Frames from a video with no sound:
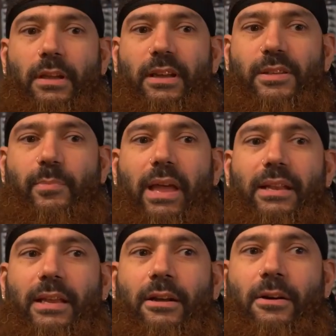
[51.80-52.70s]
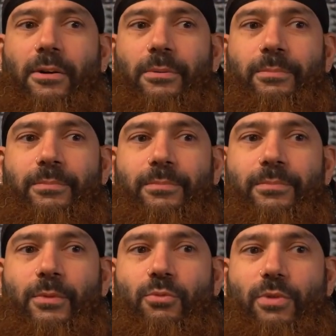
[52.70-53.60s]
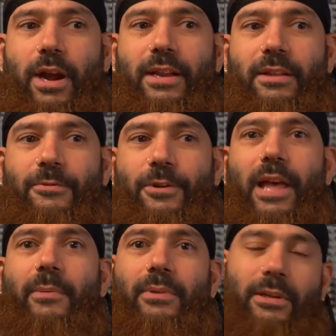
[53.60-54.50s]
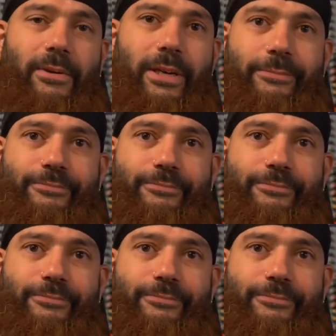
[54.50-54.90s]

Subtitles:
expanding our writing vocabulary.